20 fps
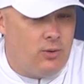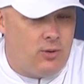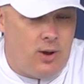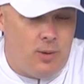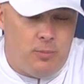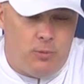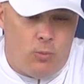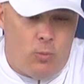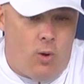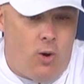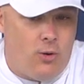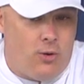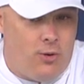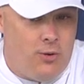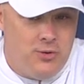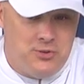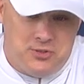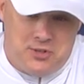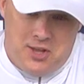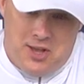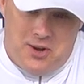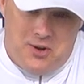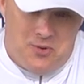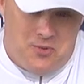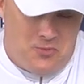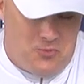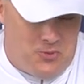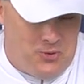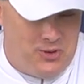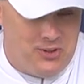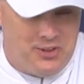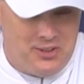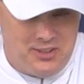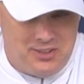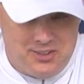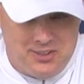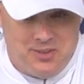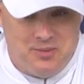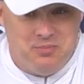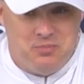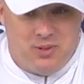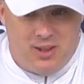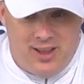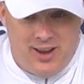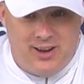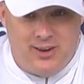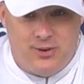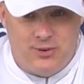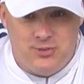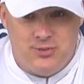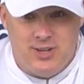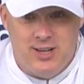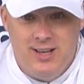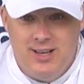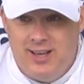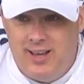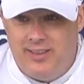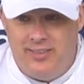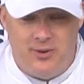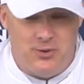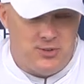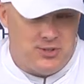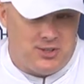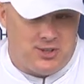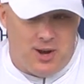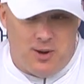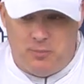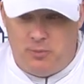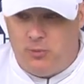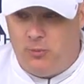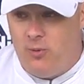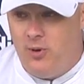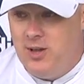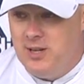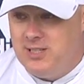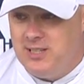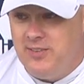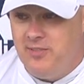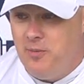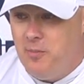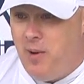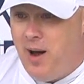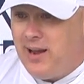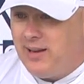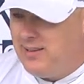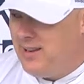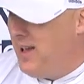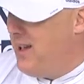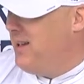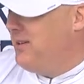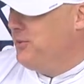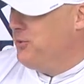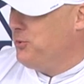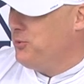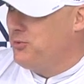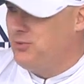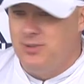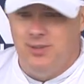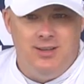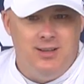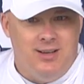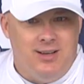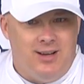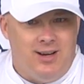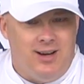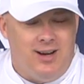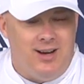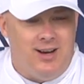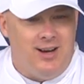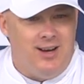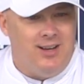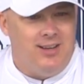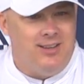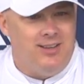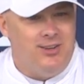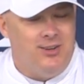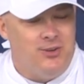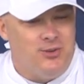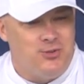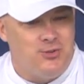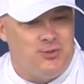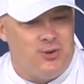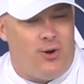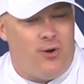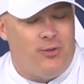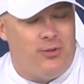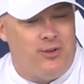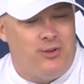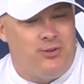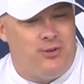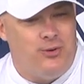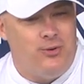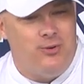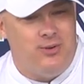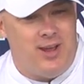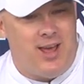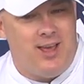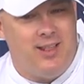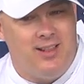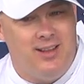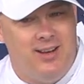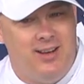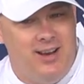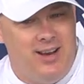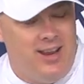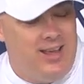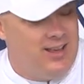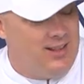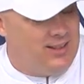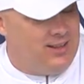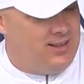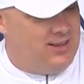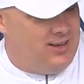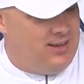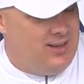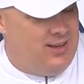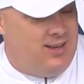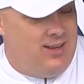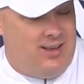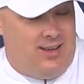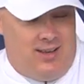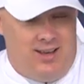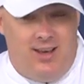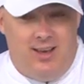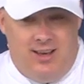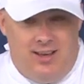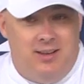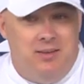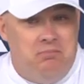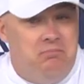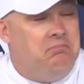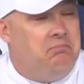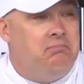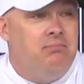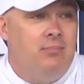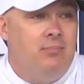couple walk-ons that are really good players. And there's a couple of runs, even Mike Daniels, saw the two, Daylon and England, and